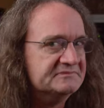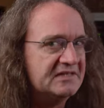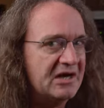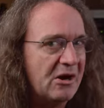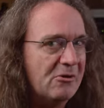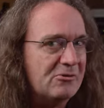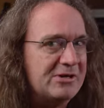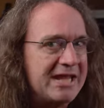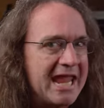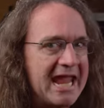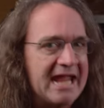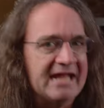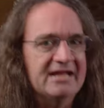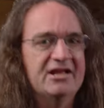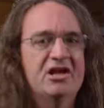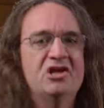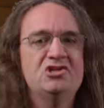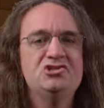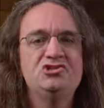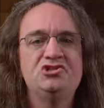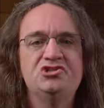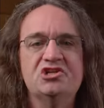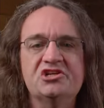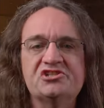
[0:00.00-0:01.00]
Okay,
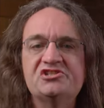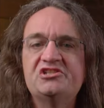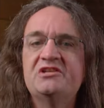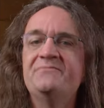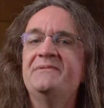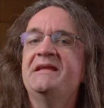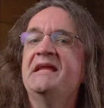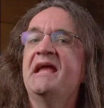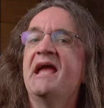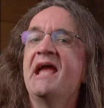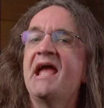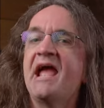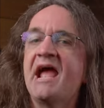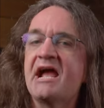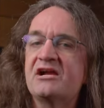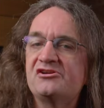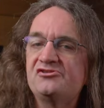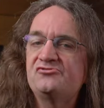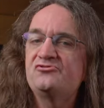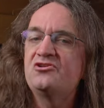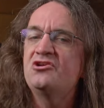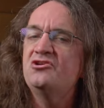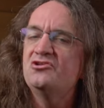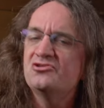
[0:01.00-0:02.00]
just to be
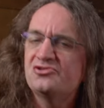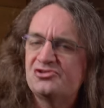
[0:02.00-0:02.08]
extra,